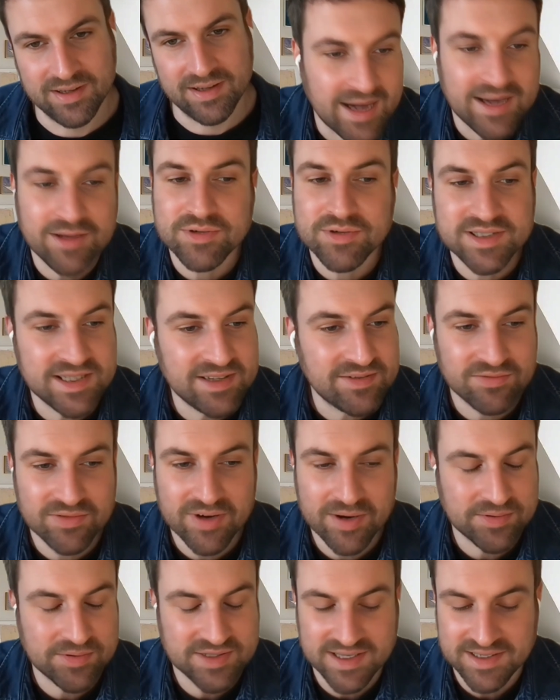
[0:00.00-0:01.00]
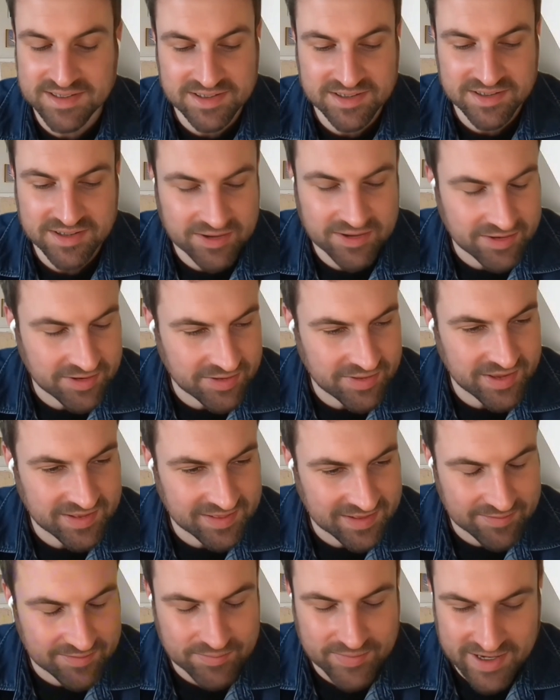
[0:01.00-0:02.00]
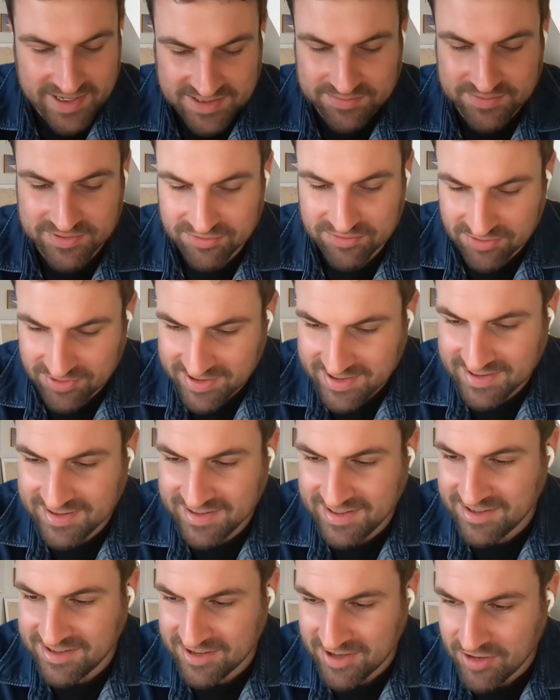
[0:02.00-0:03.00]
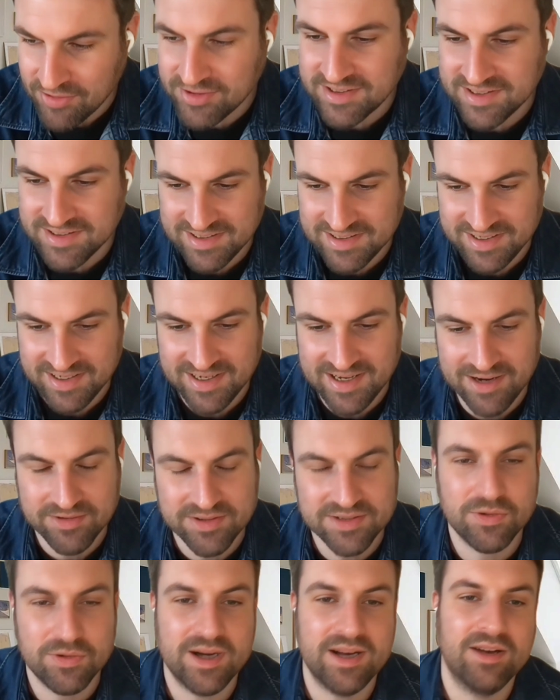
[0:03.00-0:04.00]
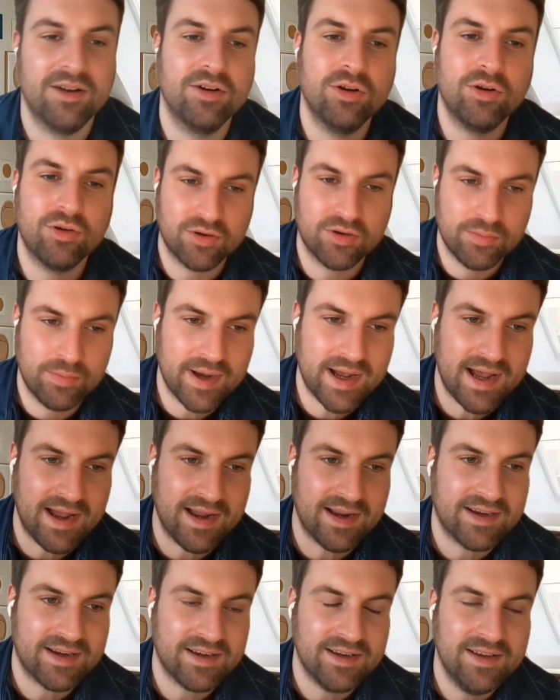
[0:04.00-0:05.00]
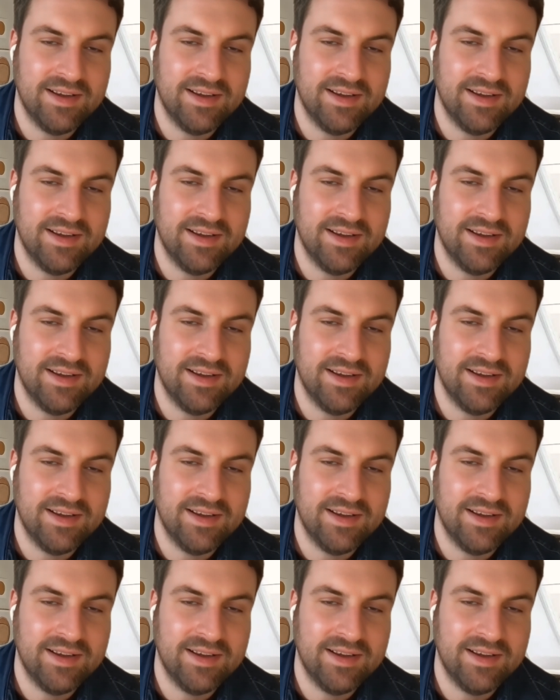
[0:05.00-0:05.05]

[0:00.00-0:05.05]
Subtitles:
And it was even represented, you know, the thing that makes me really notice it now is when I look back,